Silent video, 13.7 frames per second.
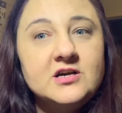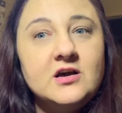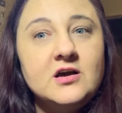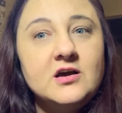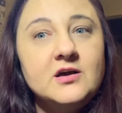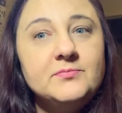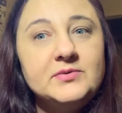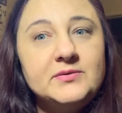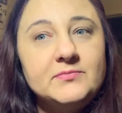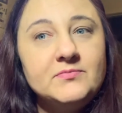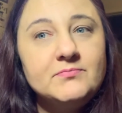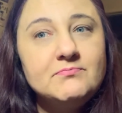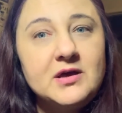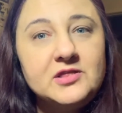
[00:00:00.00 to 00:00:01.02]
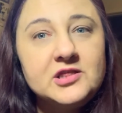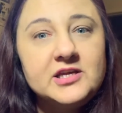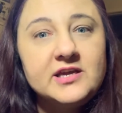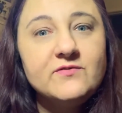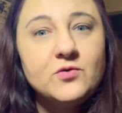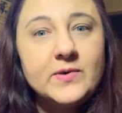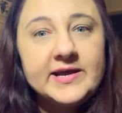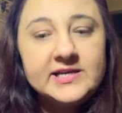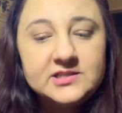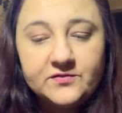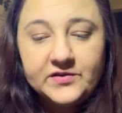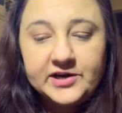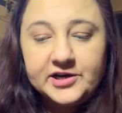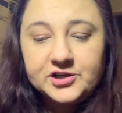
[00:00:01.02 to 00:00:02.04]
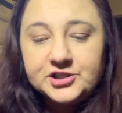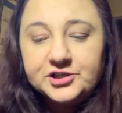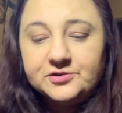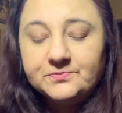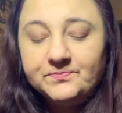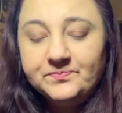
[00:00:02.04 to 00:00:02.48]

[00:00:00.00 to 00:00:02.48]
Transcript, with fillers: um, monthly giveaway is over here too.